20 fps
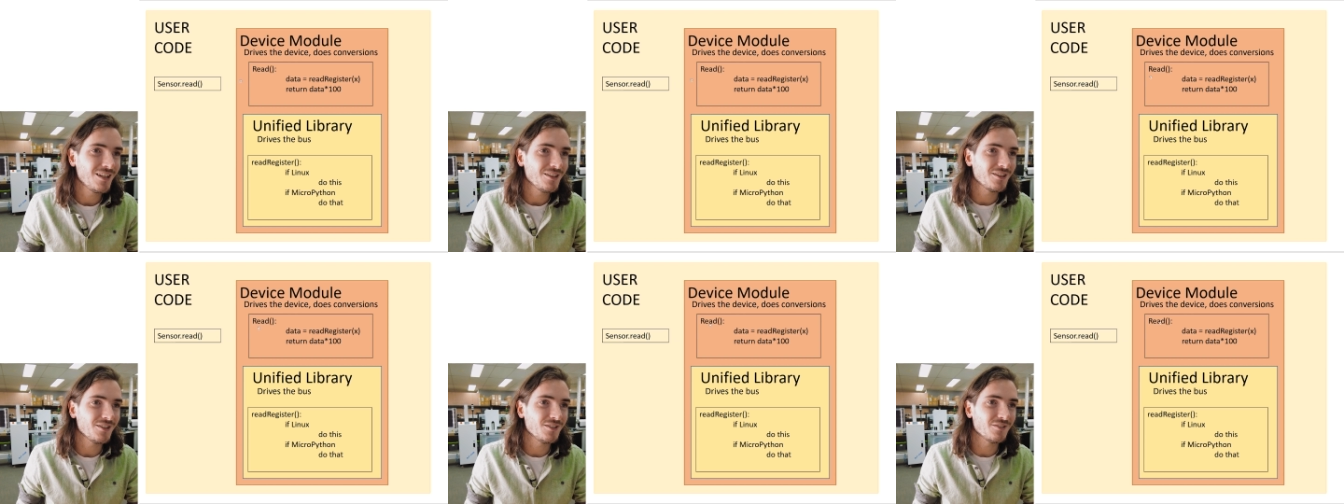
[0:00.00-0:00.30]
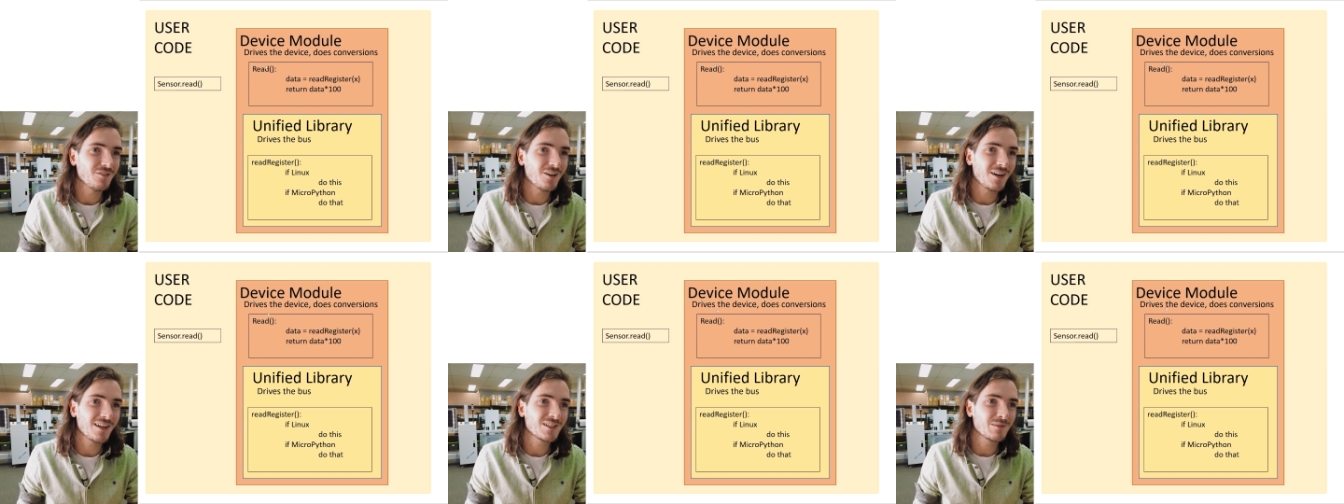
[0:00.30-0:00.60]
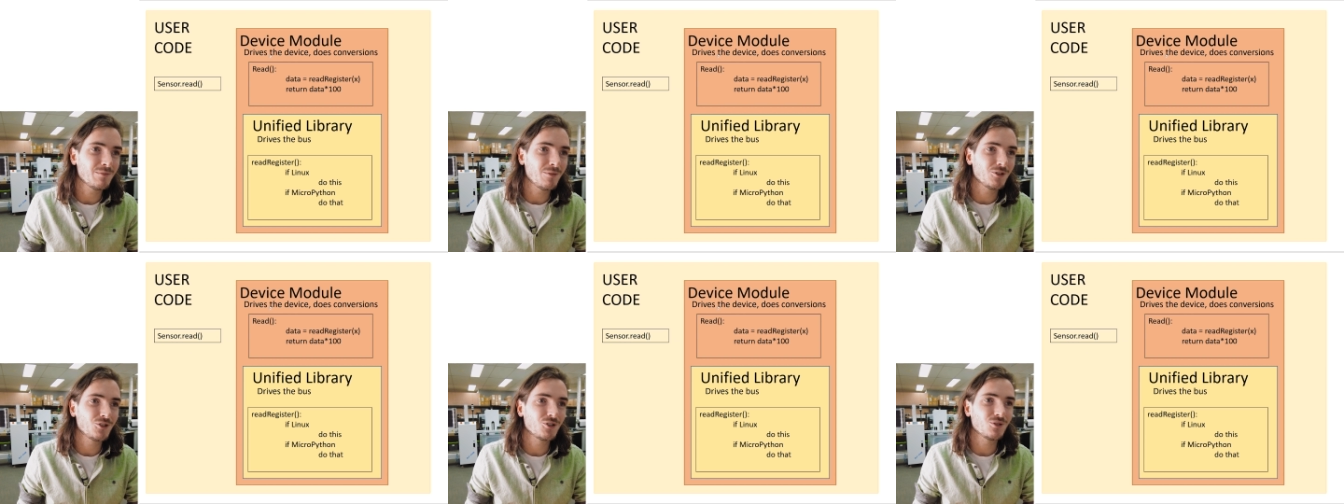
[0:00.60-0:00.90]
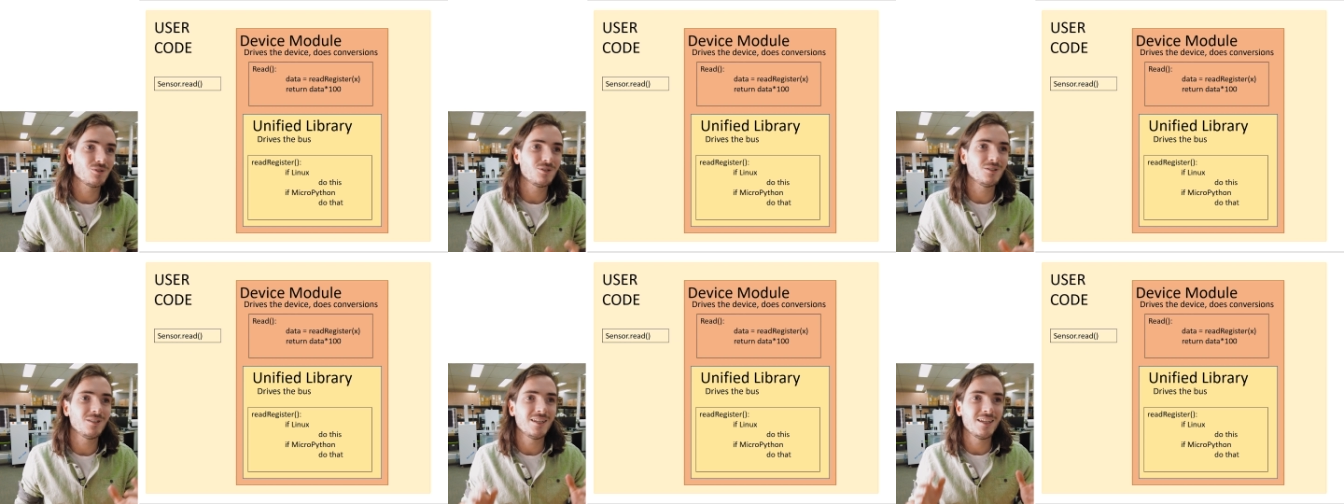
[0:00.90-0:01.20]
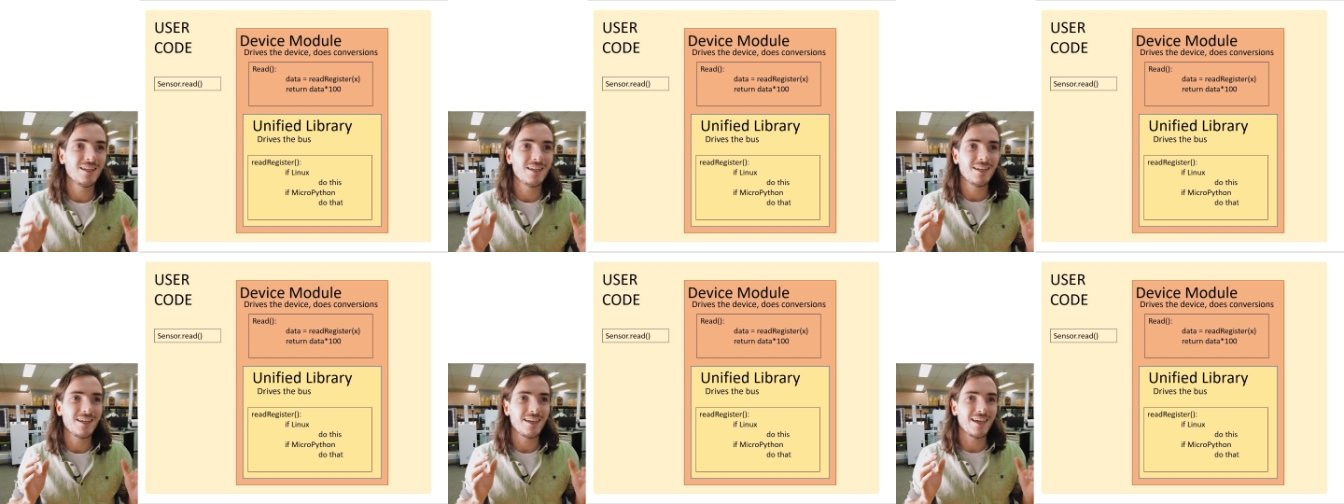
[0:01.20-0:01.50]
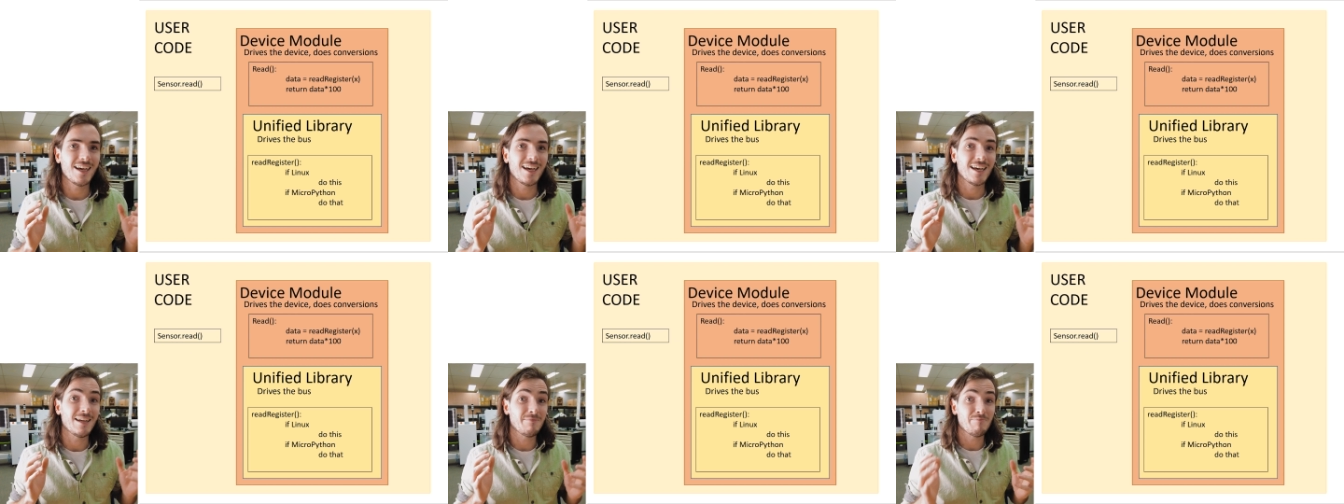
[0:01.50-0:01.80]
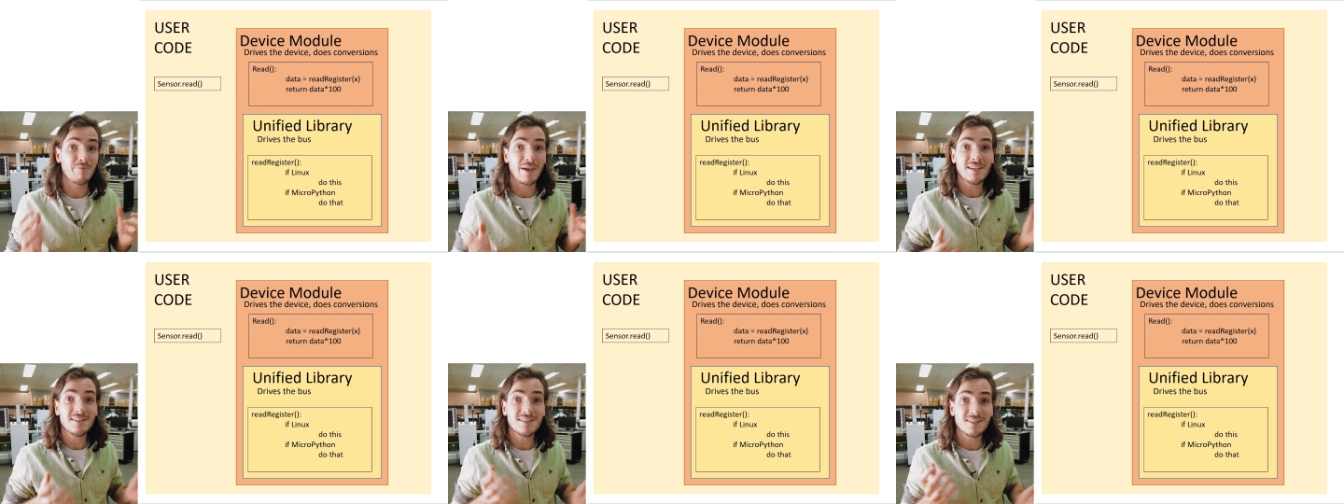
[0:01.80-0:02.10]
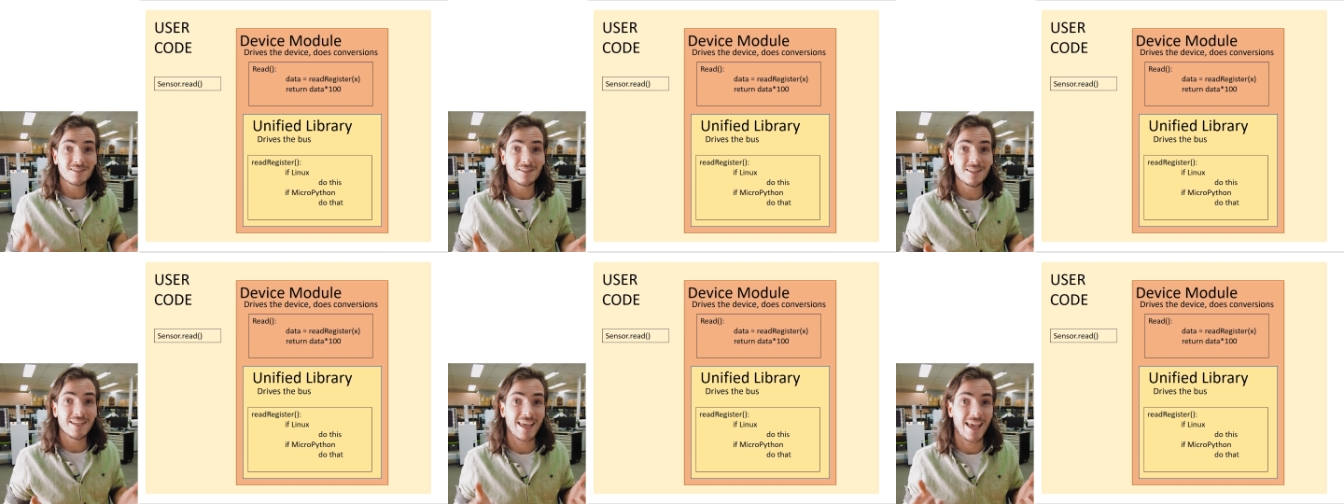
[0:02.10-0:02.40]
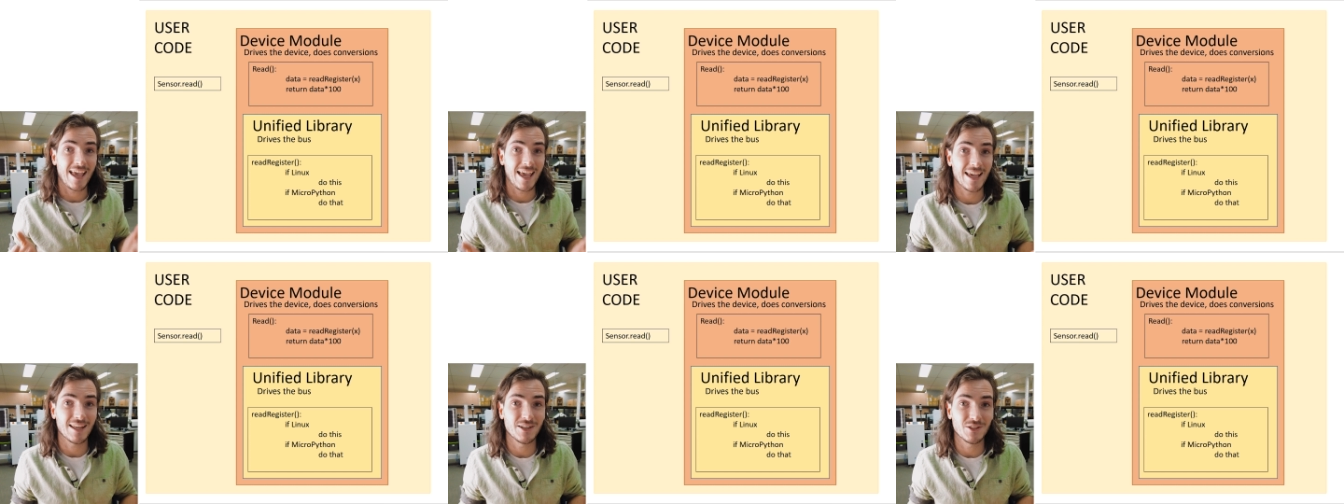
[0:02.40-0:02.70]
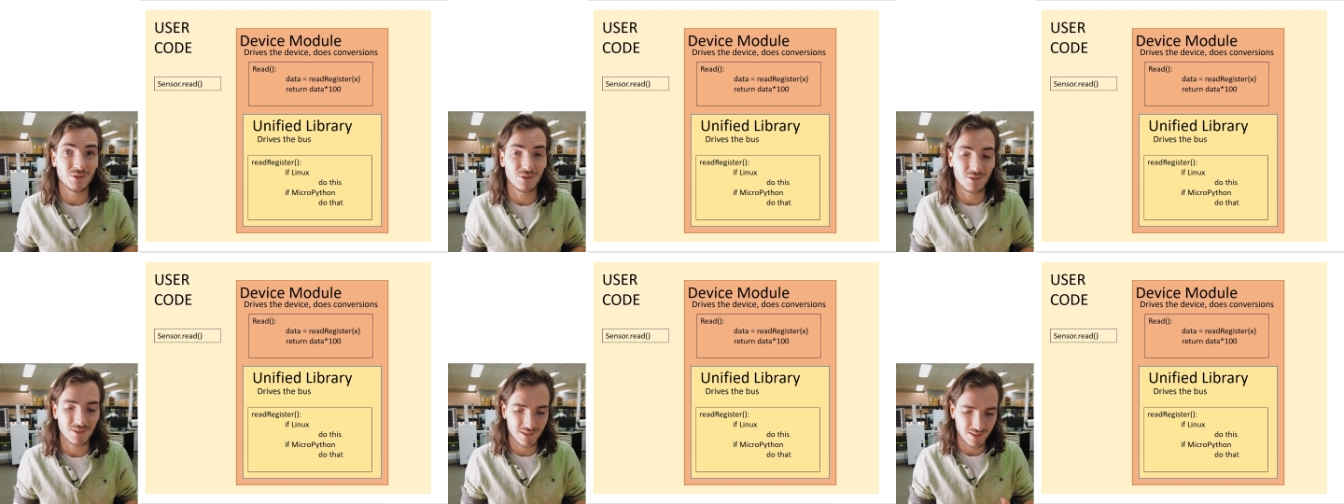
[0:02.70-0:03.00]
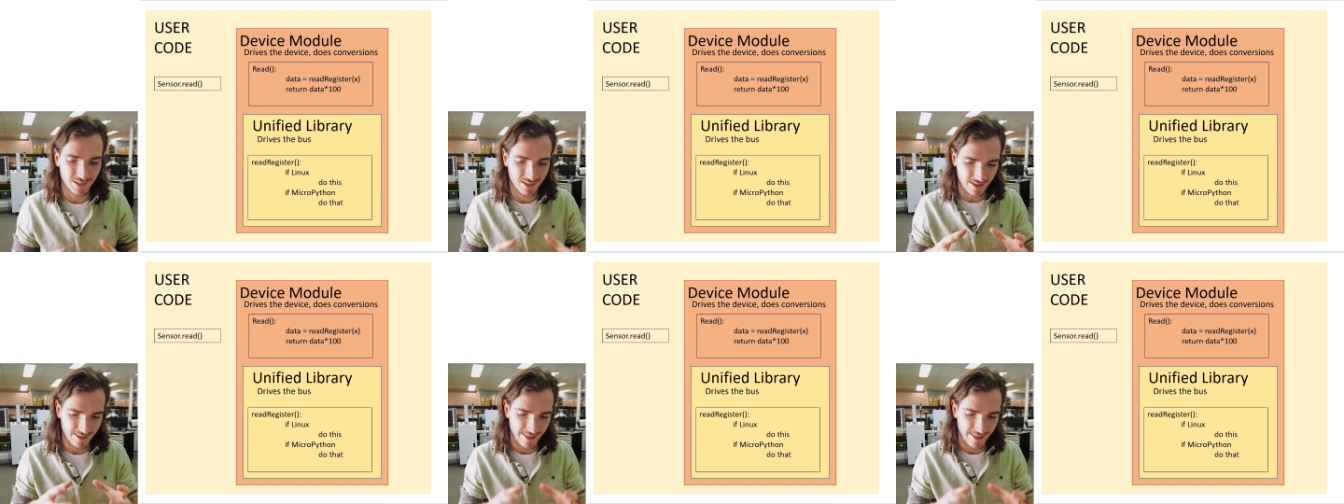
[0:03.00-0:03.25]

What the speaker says: The device module basically handles